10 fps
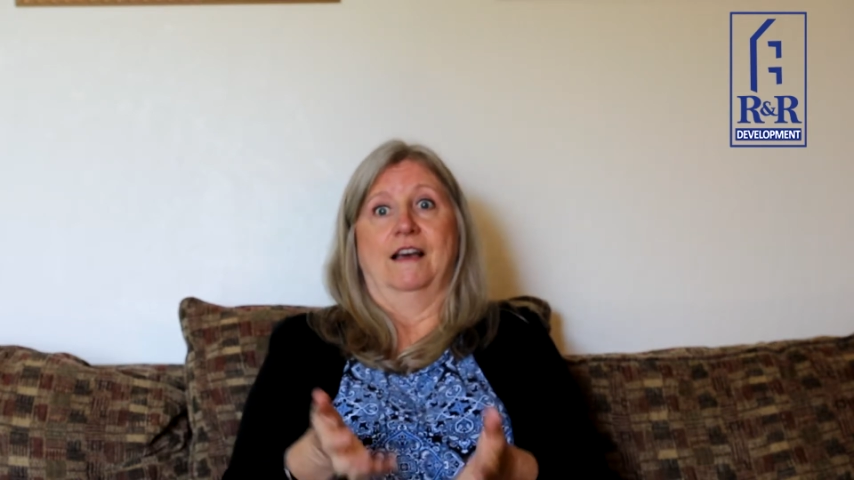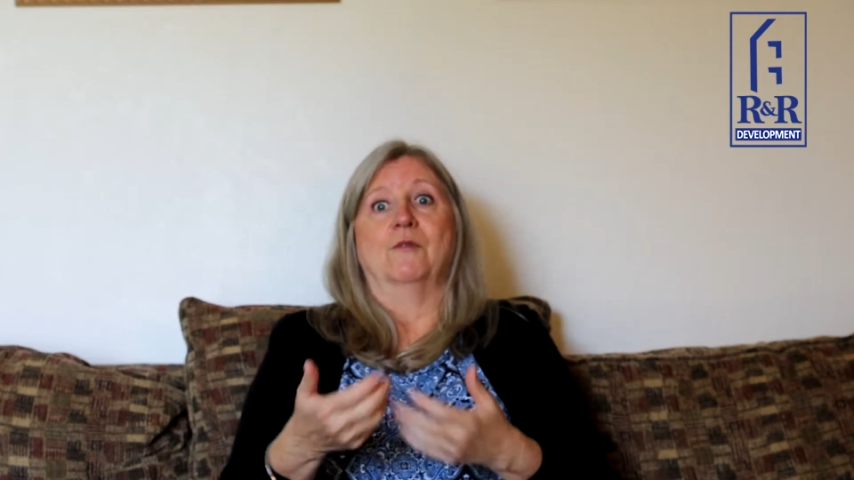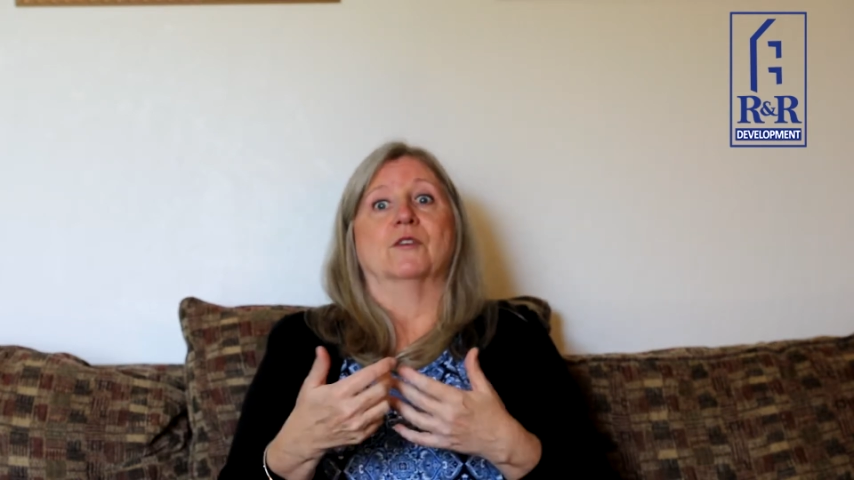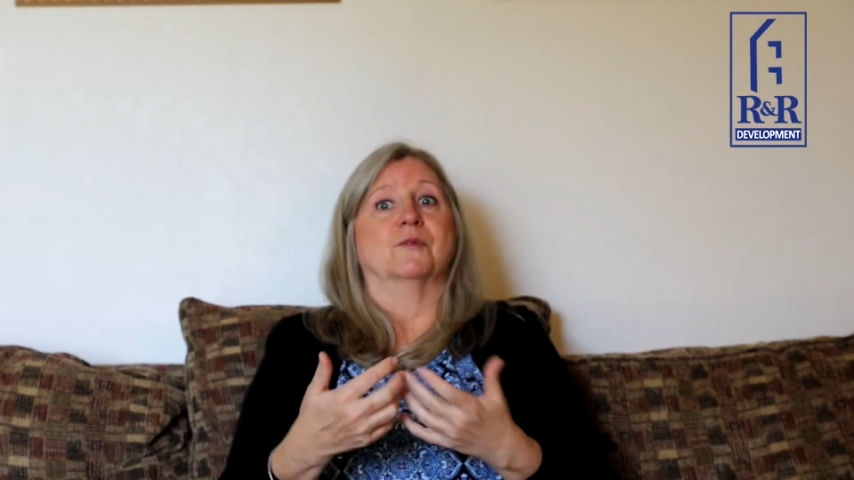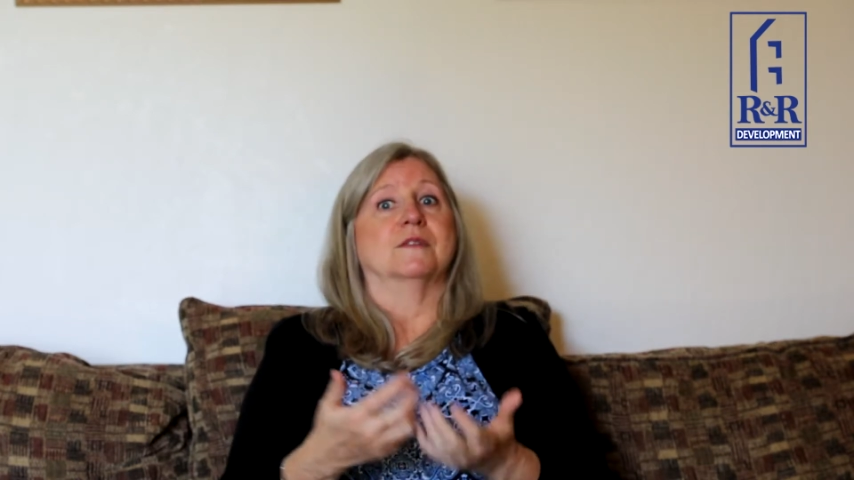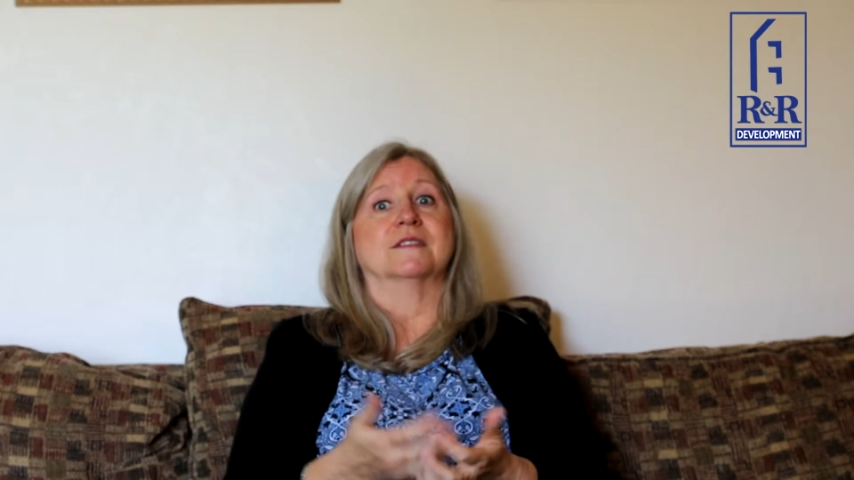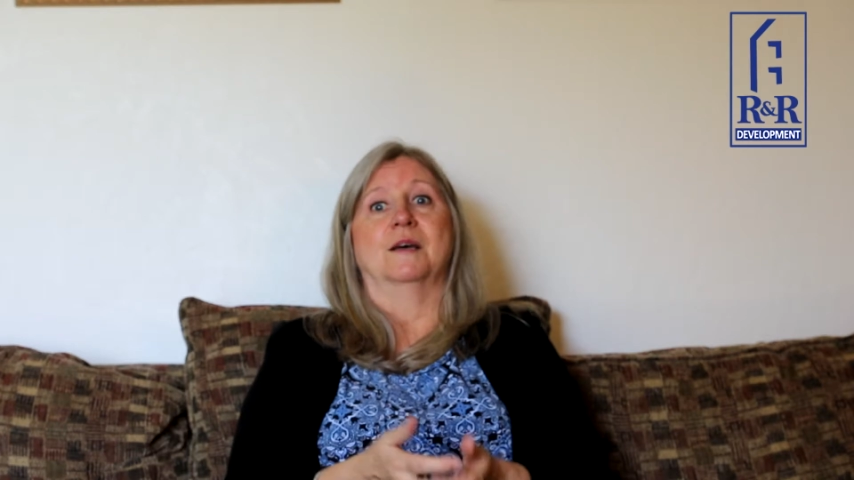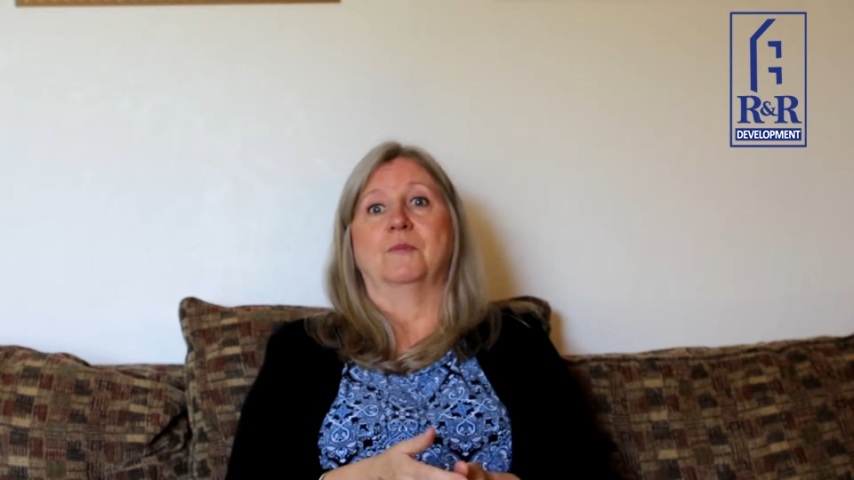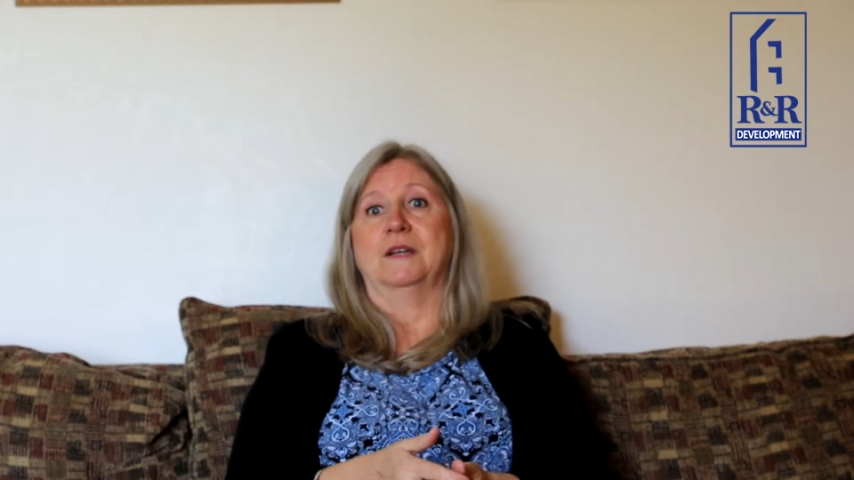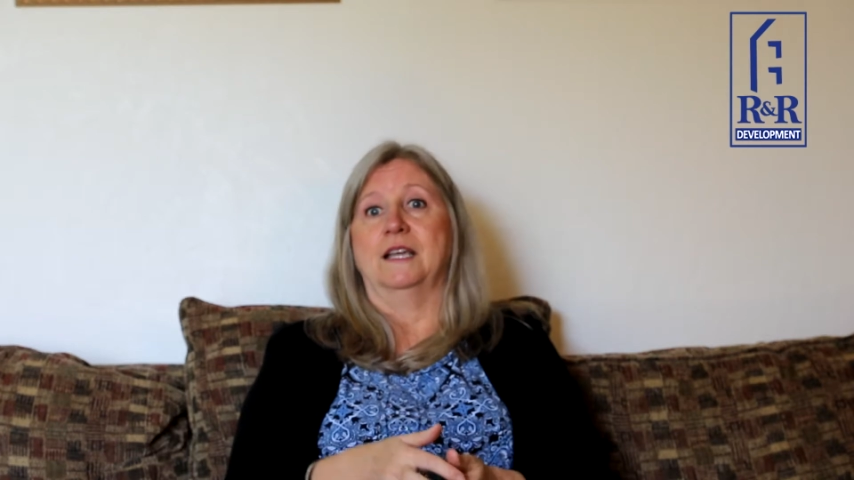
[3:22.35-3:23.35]
worked with this
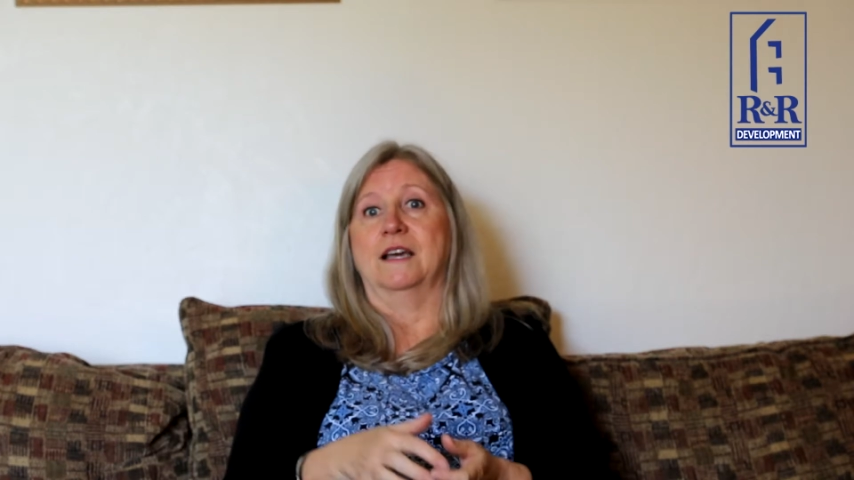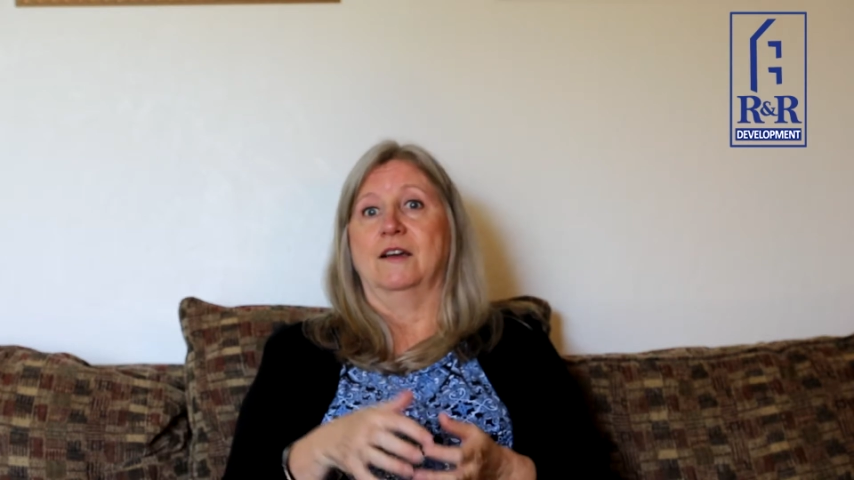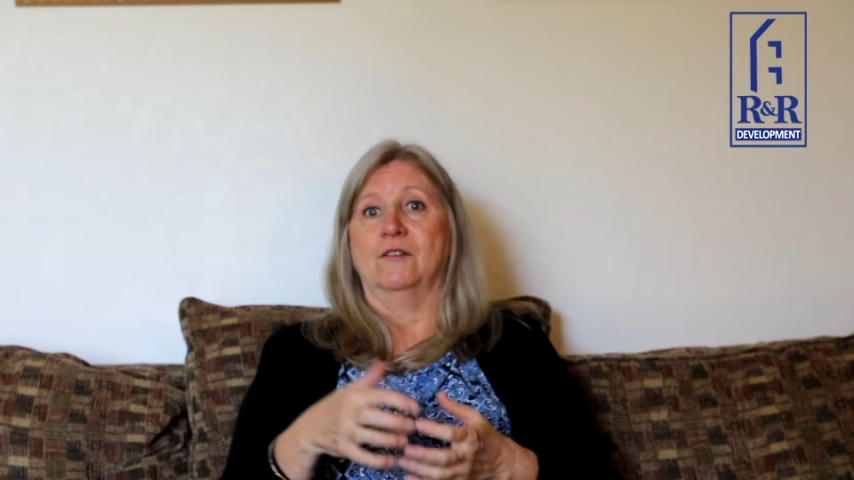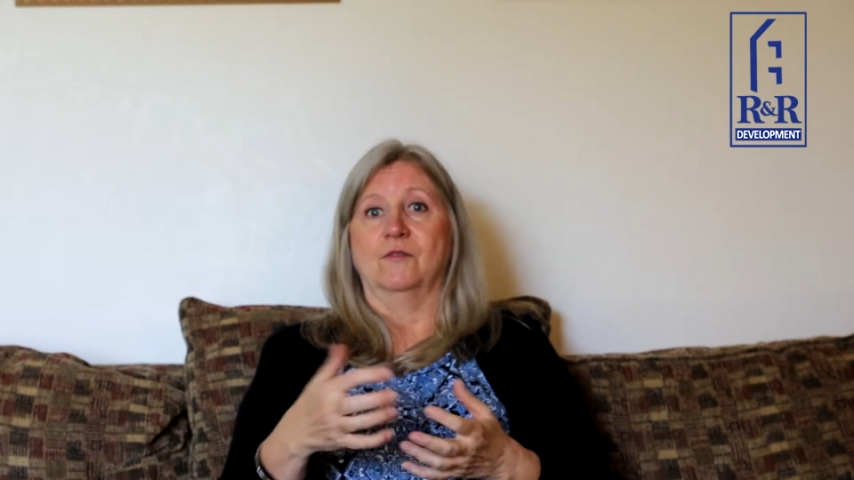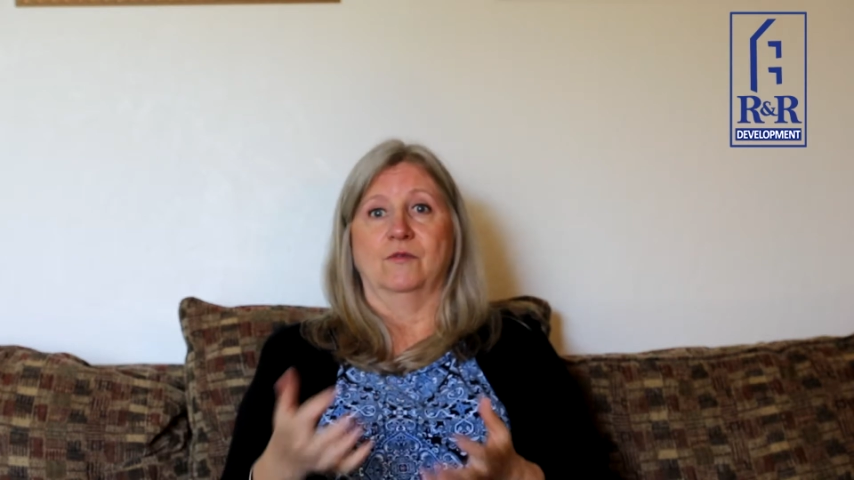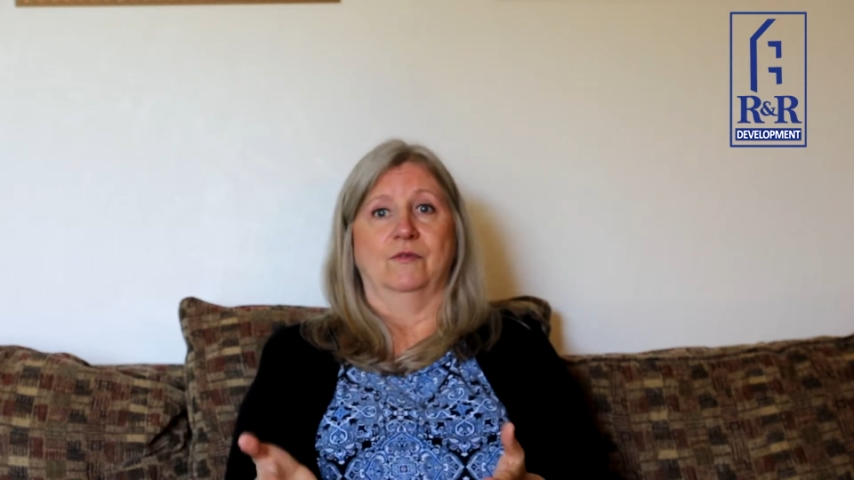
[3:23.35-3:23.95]
company, I've